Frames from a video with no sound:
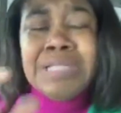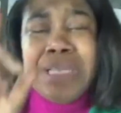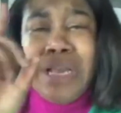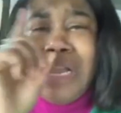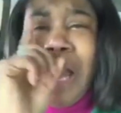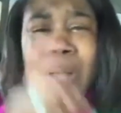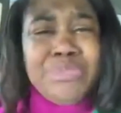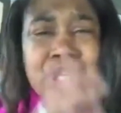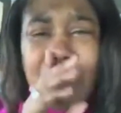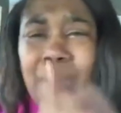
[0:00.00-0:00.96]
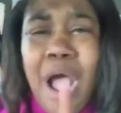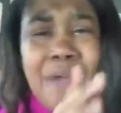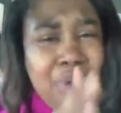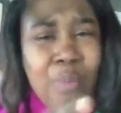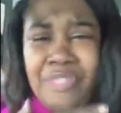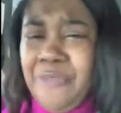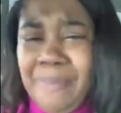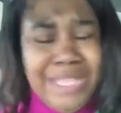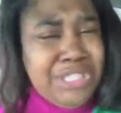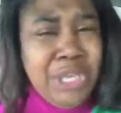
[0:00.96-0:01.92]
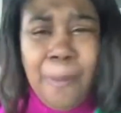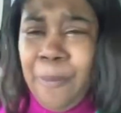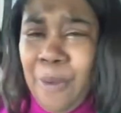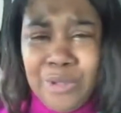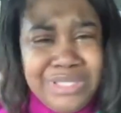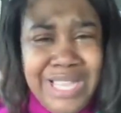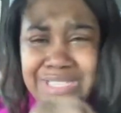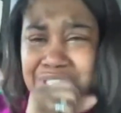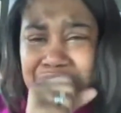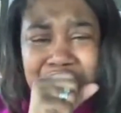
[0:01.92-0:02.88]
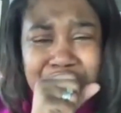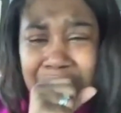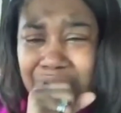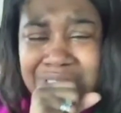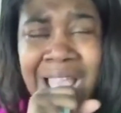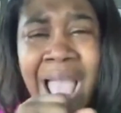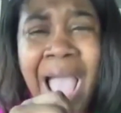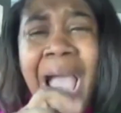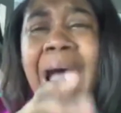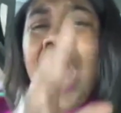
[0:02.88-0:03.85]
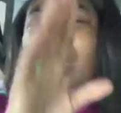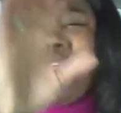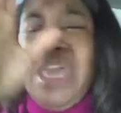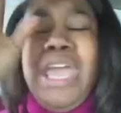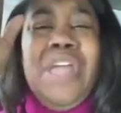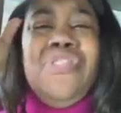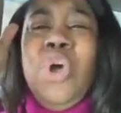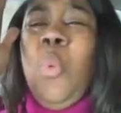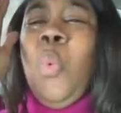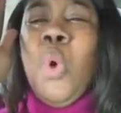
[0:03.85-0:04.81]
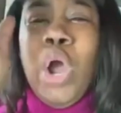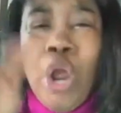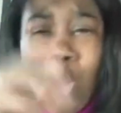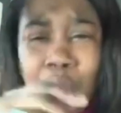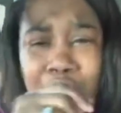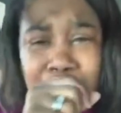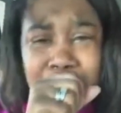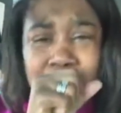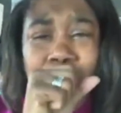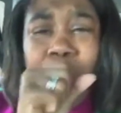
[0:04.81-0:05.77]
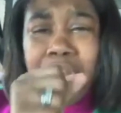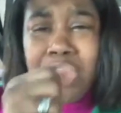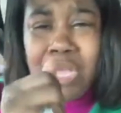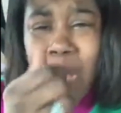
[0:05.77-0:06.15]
to come tomorrow with me to protest this church. How in the world could you want to